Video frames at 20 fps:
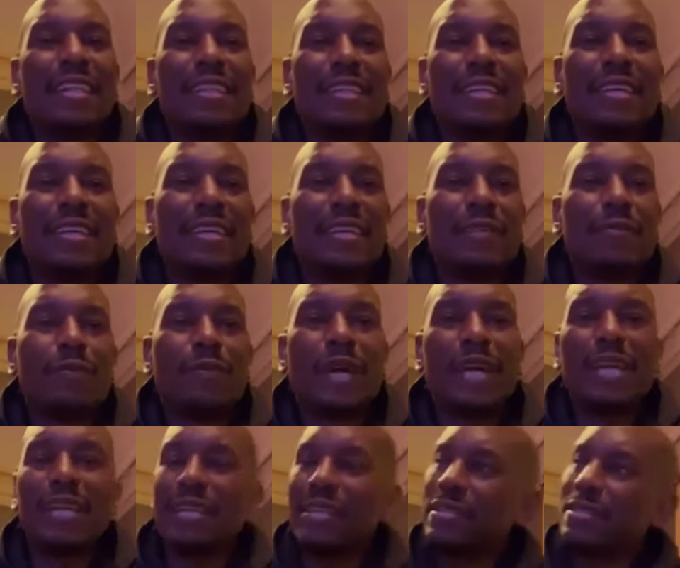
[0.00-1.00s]
And then
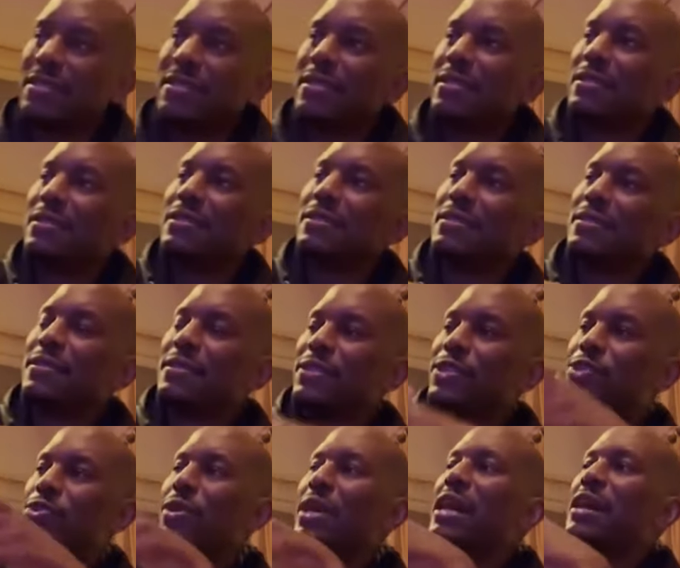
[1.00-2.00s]
right as
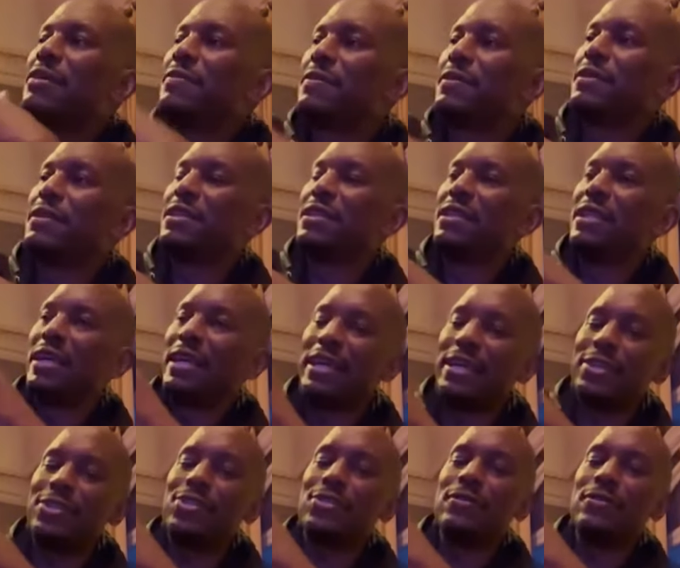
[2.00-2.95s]
the driver in the